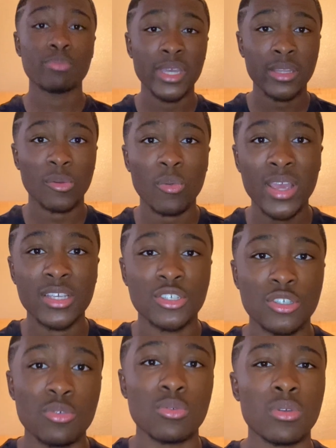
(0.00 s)
pick the right
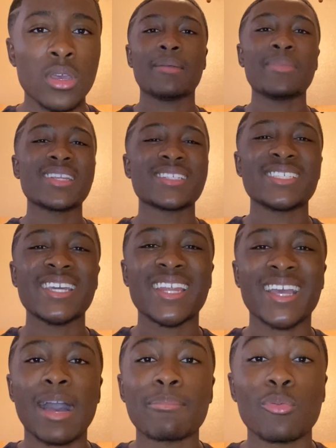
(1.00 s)
shoe, I'm not just saying to
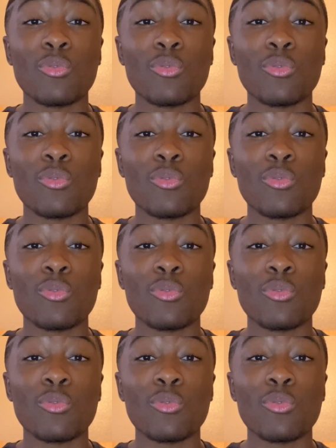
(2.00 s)
cop a